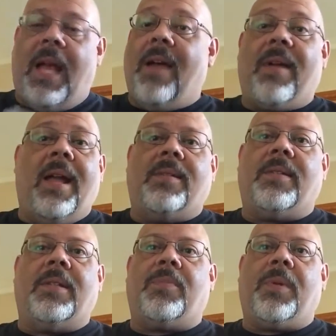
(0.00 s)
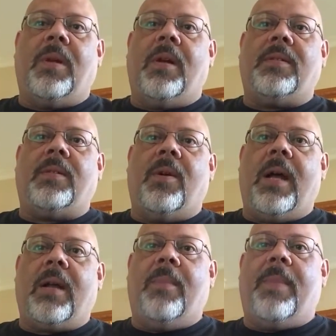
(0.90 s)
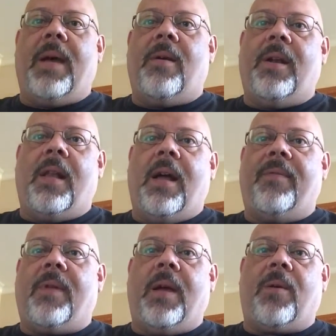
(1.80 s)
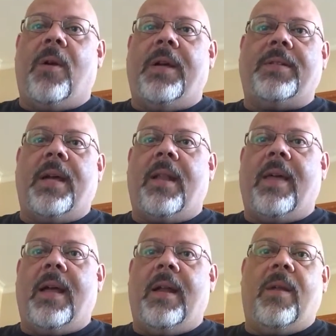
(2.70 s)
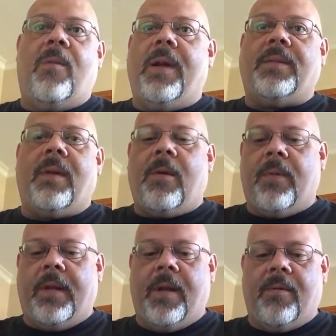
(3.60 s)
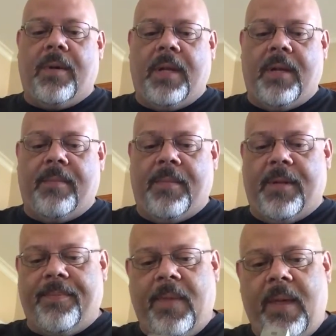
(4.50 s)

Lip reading: I've got a 6 Plus, so I get battery life like crazy out of that anyway, so I really don't need it. But